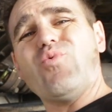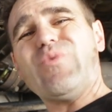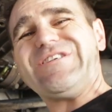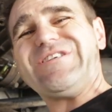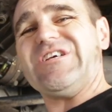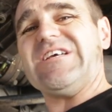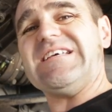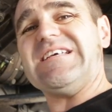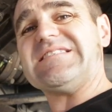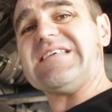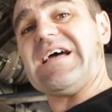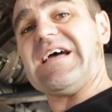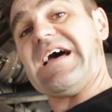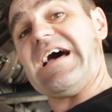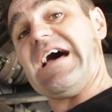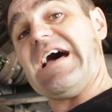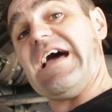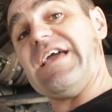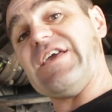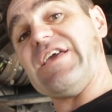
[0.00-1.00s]
which is,
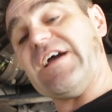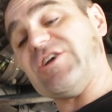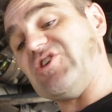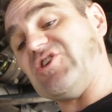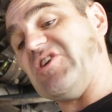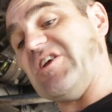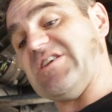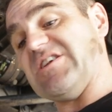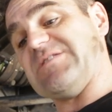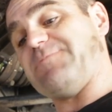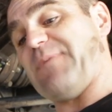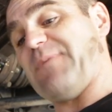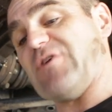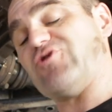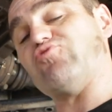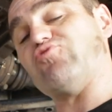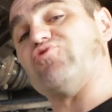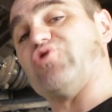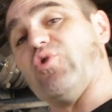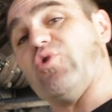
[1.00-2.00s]
you actually need a
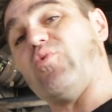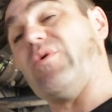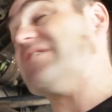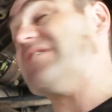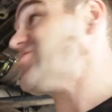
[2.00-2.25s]
special tool.